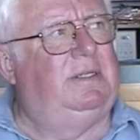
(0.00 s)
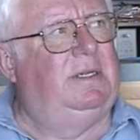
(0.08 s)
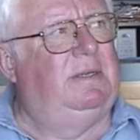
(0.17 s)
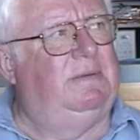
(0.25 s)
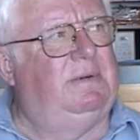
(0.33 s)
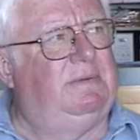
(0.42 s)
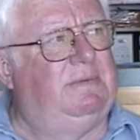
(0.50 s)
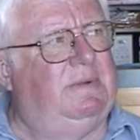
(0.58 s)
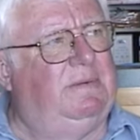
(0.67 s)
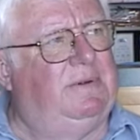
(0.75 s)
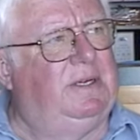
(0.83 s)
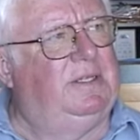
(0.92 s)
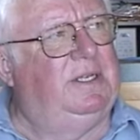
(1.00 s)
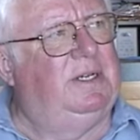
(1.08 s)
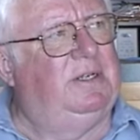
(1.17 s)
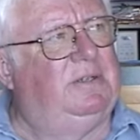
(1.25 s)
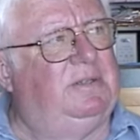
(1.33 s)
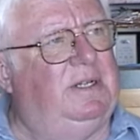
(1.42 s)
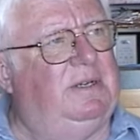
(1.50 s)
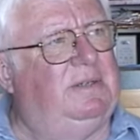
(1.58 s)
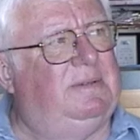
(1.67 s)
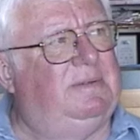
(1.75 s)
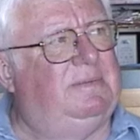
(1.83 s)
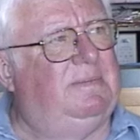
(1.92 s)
I I forget the initials now.